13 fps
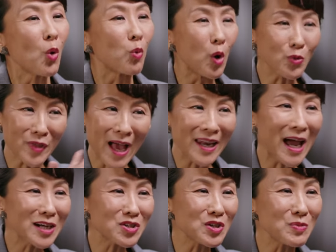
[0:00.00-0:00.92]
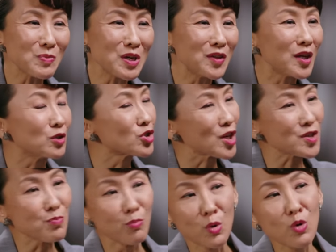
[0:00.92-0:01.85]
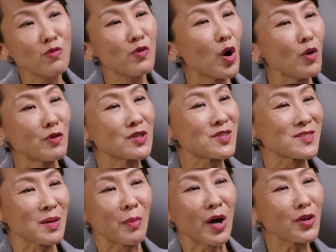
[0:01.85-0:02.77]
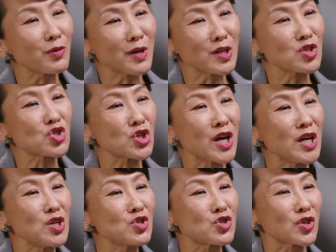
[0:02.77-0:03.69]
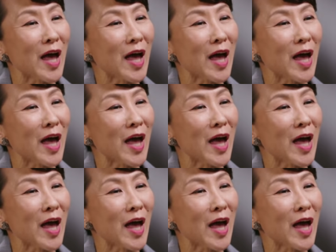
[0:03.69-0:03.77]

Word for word: won't that actually mean they'll just move over to some other exchange